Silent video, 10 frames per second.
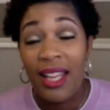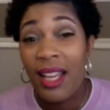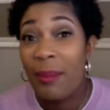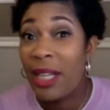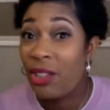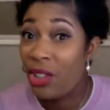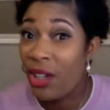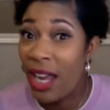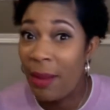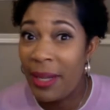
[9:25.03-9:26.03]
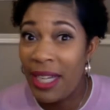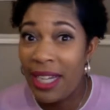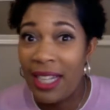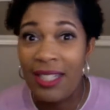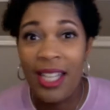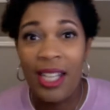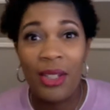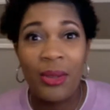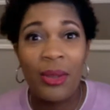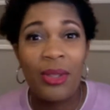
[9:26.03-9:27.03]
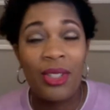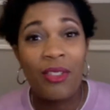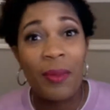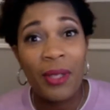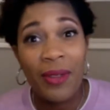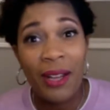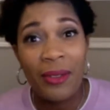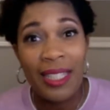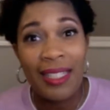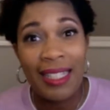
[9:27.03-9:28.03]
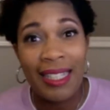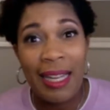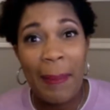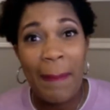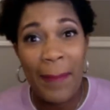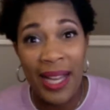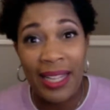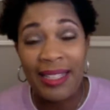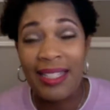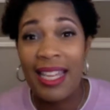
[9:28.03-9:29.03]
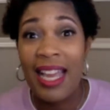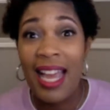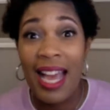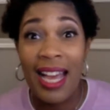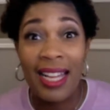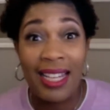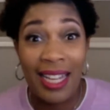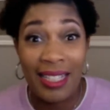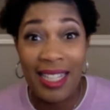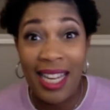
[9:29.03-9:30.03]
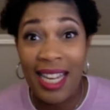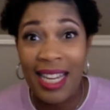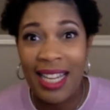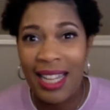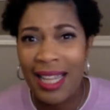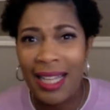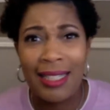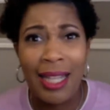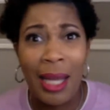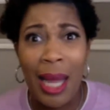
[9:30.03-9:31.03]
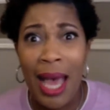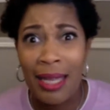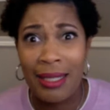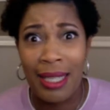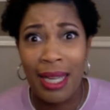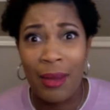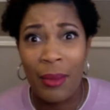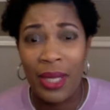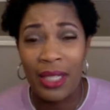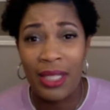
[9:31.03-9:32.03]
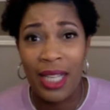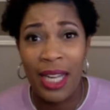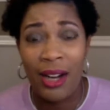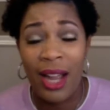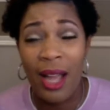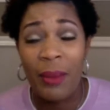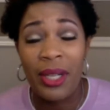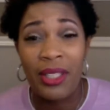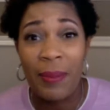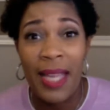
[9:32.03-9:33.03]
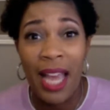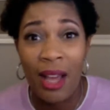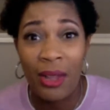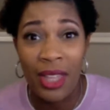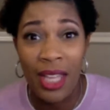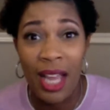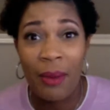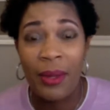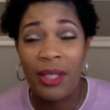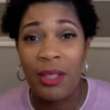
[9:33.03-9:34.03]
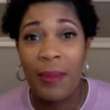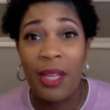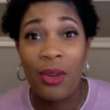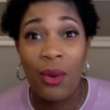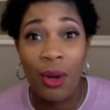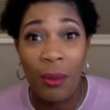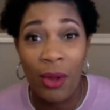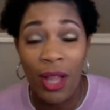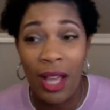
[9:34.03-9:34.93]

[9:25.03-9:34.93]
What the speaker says: I'm not sure how many 19-year-olds you've been around recently, but at 19, that is the last thing I wanted to hear. I wanted to be healthy. I wanted to be normal.